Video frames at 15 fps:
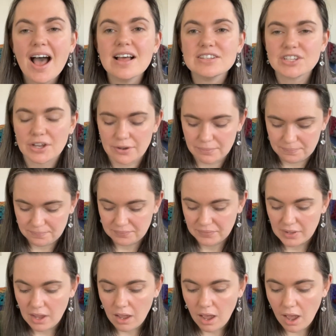So
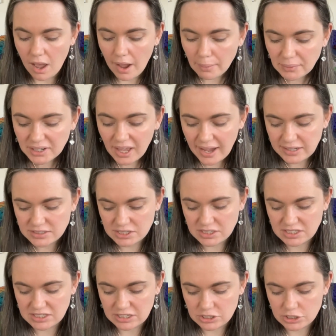I would like to
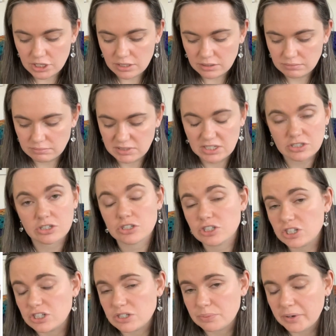stitch it, since it's
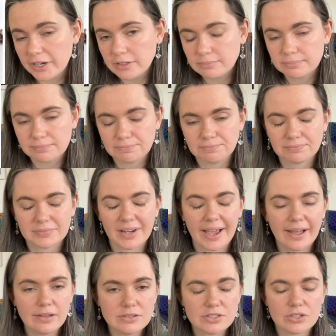gingerbread
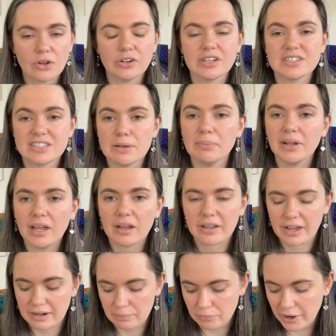house, on a similar
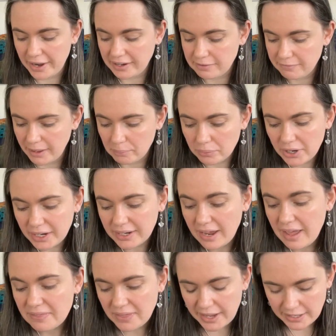kind of brownie fabric.
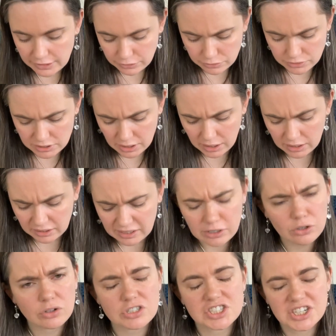They use a linen
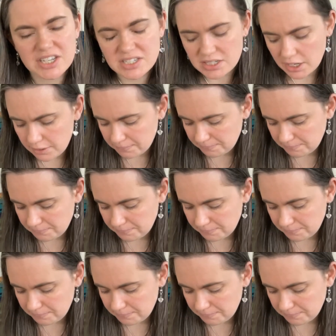called Chestnut.